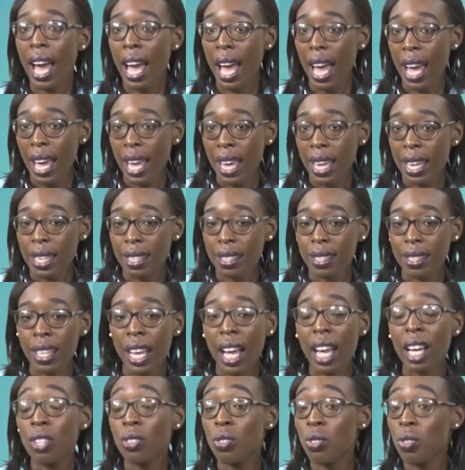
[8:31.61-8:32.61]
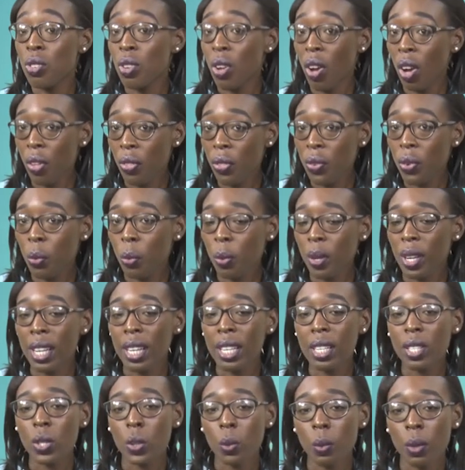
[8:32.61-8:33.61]
And another way
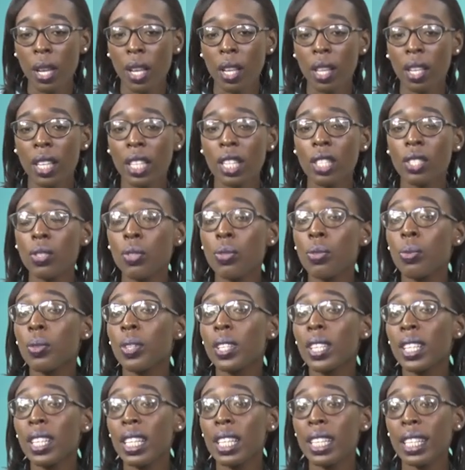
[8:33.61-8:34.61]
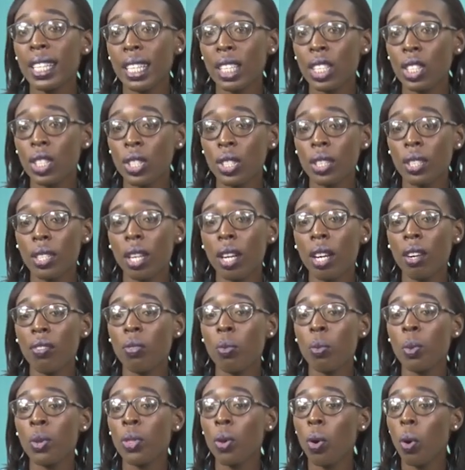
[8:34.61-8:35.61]
as well is through the collection
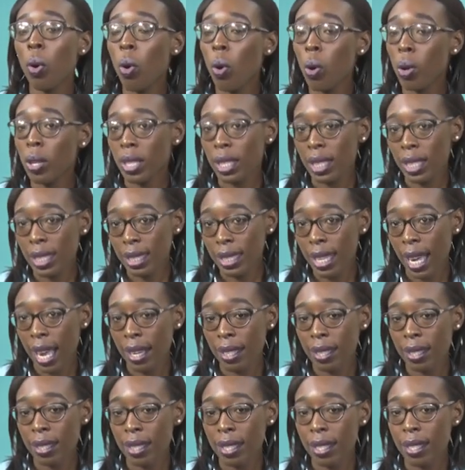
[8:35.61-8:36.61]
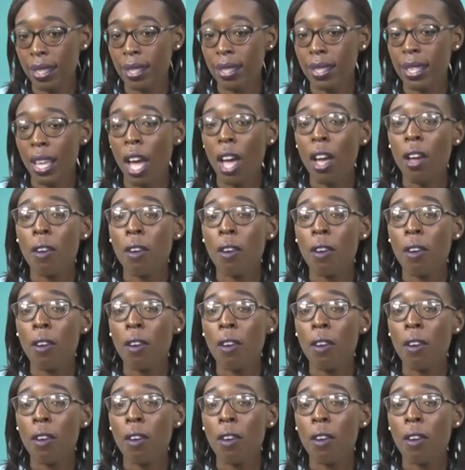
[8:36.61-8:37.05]
of withholding taxes